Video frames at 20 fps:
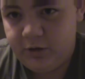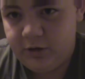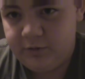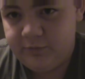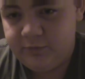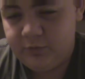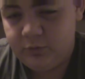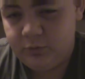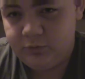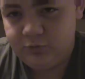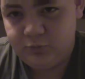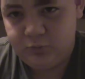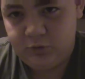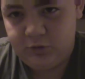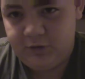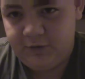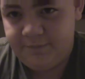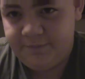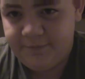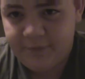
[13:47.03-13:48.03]
after it was
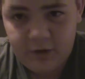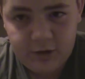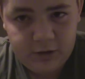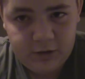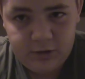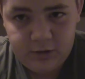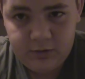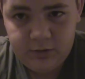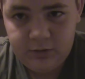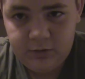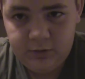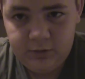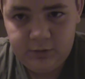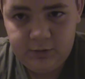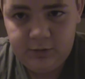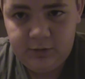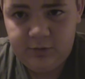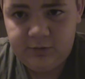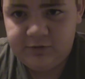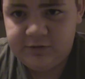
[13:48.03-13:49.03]
working fine,
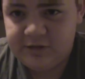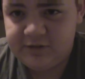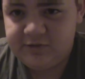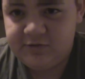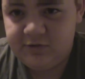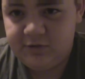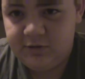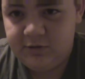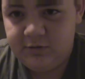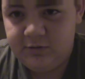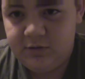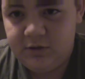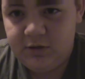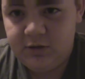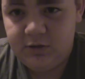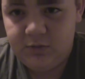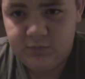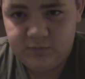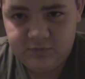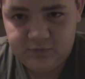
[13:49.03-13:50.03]
tested it,
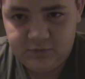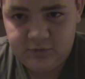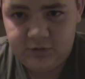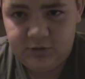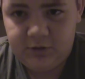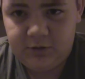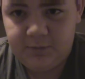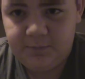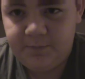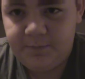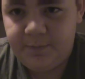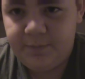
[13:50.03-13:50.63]
and it was leaking.